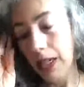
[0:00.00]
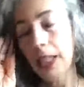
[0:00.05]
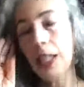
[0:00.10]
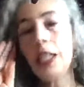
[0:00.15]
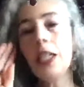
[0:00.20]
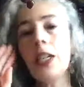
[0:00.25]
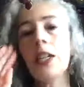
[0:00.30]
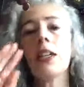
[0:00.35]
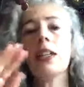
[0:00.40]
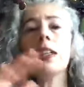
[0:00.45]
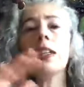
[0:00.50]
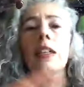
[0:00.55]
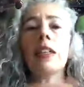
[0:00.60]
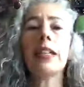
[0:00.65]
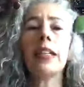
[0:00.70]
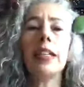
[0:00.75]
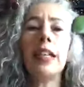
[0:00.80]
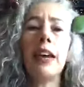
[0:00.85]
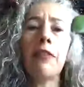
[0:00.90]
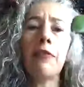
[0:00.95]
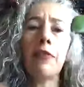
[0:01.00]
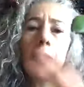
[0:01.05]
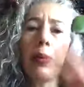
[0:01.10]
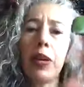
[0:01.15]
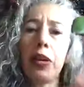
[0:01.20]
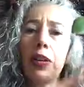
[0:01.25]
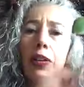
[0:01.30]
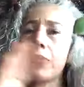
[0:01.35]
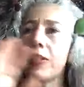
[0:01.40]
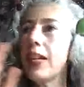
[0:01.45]
You're looking
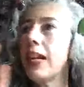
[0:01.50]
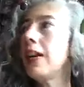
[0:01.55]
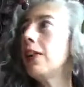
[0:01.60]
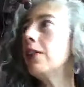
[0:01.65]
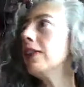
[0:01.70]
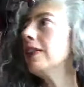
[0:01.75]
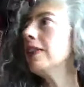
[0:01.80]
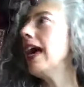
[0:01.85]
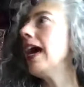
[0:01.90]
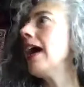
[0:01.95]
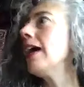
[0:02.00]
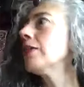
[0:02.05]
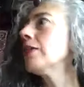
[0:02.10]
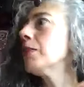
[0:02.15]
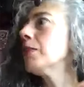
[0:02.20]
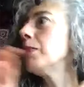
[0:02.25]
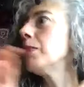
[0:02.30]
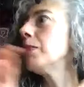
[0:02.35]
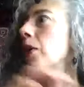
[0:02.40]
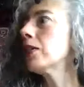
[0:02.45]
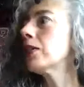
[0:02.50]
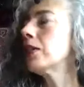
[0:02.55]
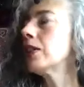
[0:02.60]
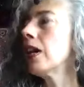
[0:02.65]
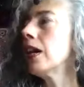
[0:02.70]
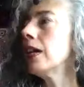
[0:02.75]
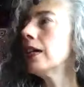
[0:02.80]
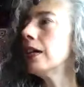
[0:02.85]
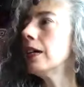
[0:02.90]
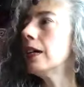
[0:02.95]
everywhere. You're tearing the house apart,
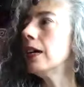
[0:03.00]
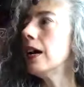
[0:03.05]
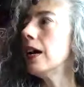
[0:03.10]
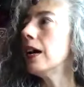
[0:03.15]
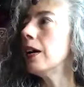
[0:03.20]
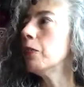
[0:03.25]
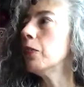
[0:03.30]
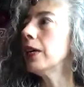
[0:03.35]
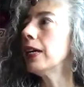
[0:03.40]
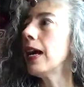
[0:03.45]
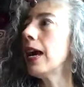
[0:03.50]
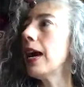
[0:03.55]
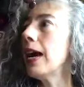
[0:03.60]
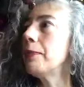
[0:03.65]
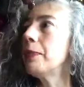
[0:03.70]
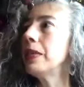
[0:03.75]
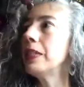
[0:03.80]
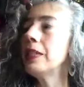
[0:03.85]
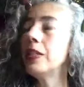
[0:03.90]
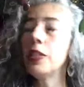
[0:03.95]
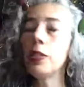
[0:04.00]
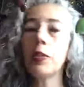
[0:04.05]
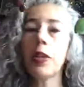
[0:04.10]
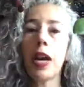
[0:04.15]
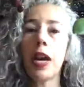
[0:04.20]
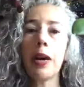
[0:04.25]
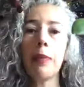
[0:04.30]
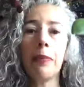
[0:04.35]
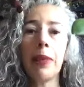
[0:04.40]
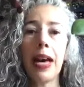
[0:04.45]
da-da-da. What happens? You
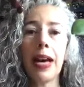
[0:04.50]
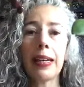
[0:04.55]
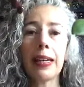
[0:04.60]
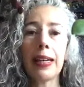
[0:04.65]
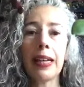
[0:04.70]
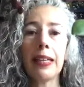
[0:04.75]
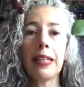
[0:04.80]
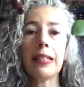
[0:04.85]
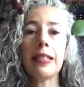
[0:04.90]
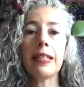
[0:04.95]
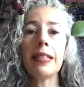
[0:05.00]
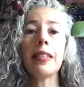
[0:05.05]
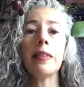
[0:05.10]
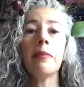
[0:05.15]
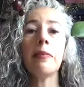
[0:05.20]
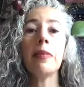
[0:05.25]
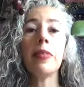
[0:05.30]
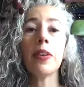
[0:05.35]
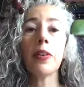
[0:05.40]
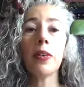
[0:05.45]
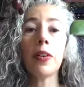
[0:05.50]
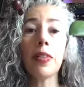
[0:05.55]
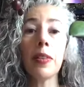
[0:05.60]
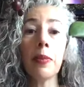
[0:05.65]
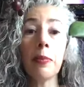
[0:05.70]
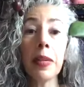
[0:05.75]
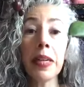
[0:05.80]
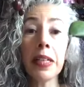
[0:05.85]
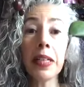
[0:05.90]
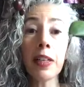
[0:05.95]
come back in. They're in
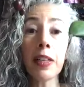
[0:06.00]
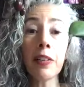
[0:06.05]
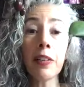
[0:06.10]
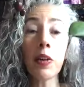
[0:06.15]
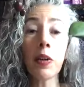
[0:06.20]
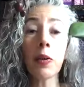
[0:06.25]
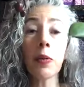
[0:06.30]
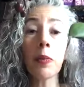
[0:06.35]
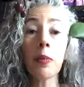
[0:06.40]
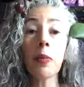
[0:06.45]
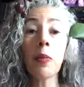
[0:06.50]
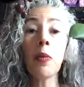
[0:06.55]
the middle of your